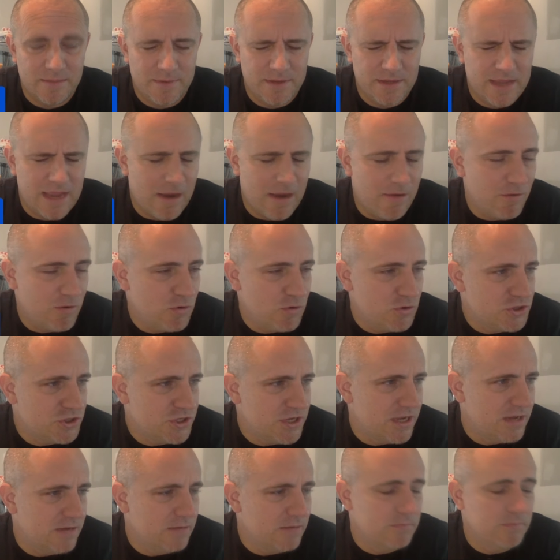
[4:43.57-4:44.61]
I mean, Garrett
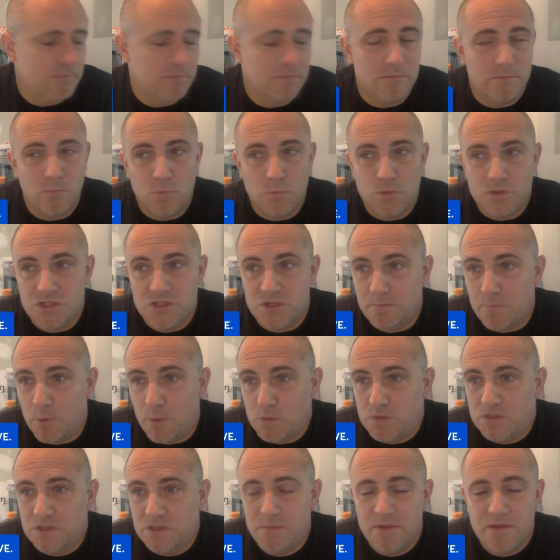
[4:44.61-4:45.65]
Crochet was
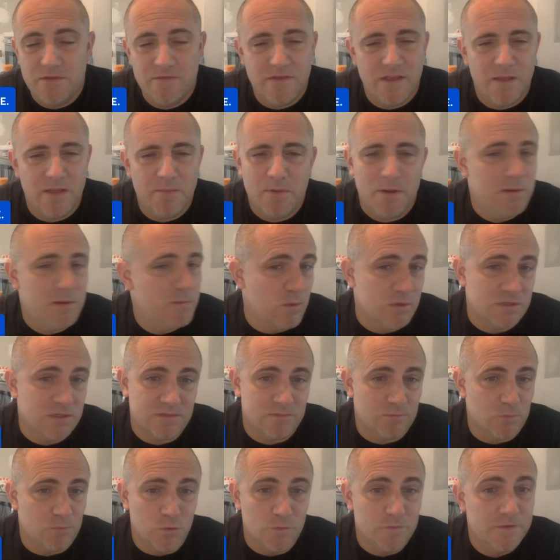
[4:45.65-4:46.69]
supposed to be available, but he
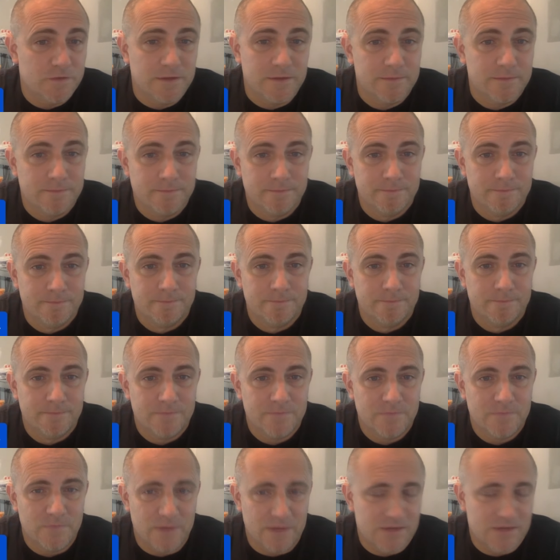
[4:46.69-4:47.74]
wasn't moved.
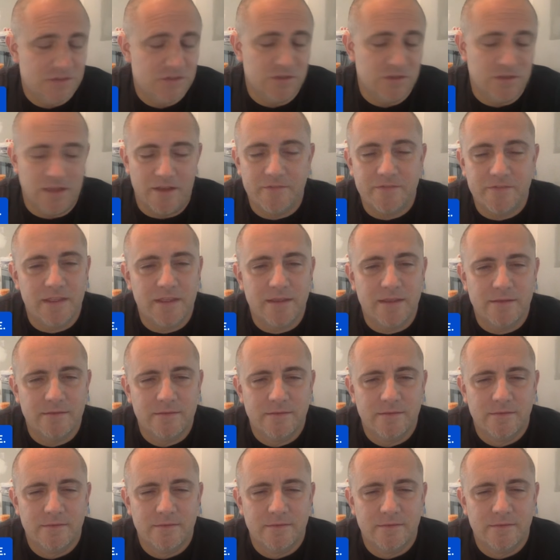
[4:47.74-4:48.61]
Right? He's a lefty.